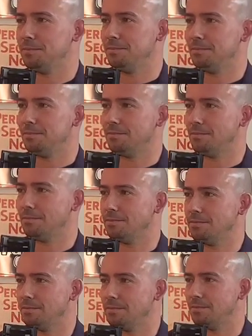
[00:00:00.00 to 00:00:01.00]
but
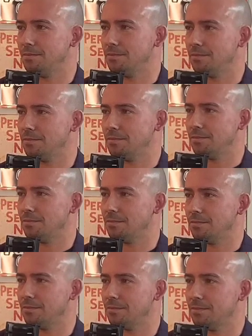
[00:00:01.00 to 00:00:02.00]
once
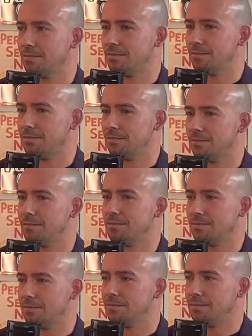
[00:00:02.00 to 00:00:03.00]
they get in,
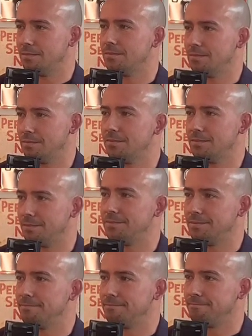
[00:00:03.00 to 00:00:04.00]
you
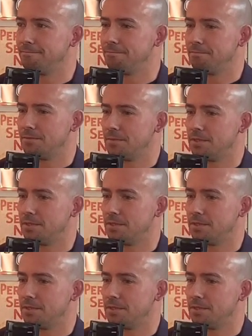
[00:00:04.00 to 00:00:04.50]
fall in love with it.